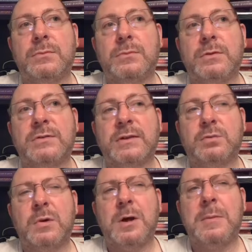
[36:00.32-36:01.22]
because that's
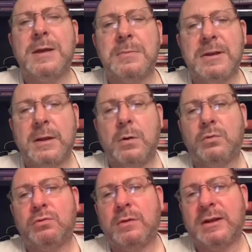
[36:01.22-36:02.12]
where I'm aiming now. I'm
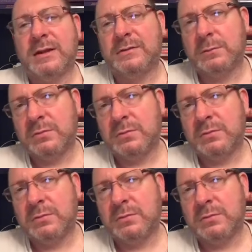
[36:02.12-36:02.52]
trying to get some